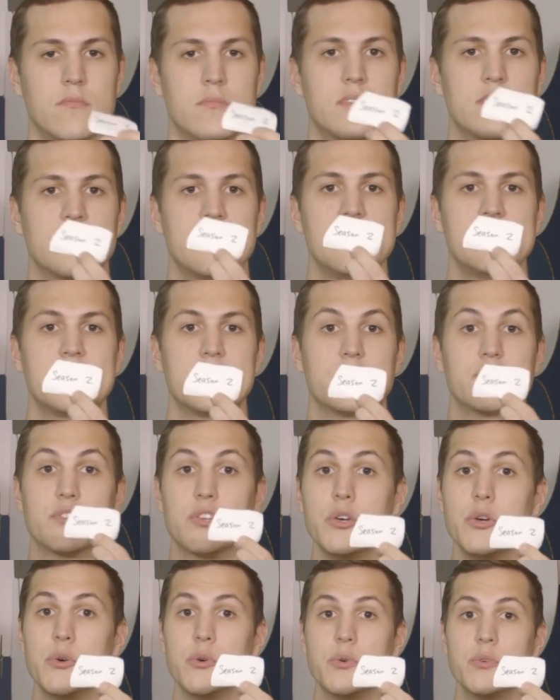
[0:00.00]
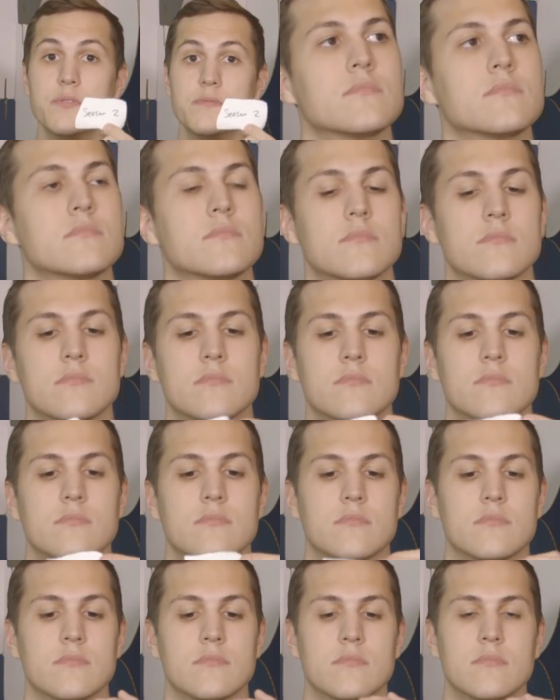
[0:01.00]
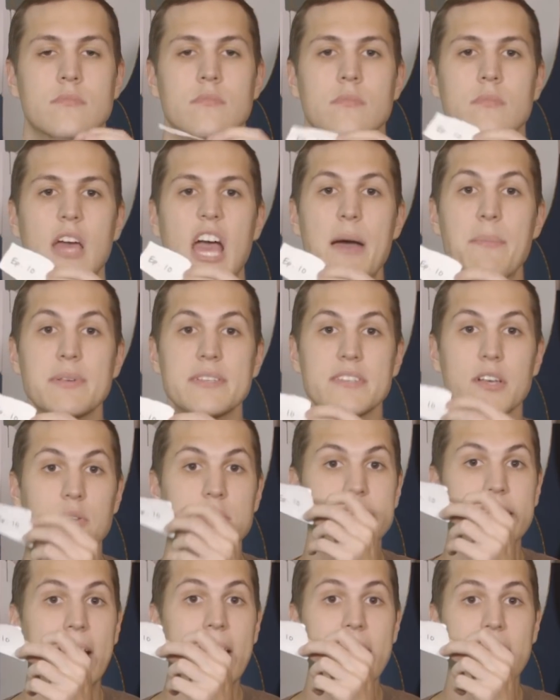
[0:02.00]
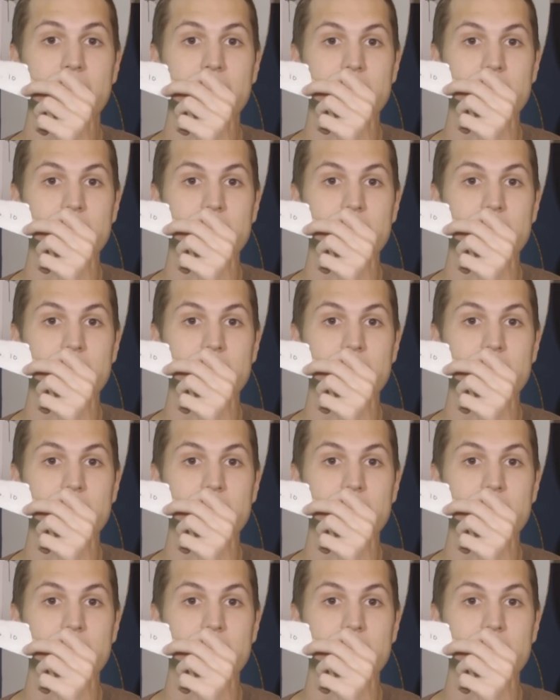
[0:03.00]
Season 2, Episode 10.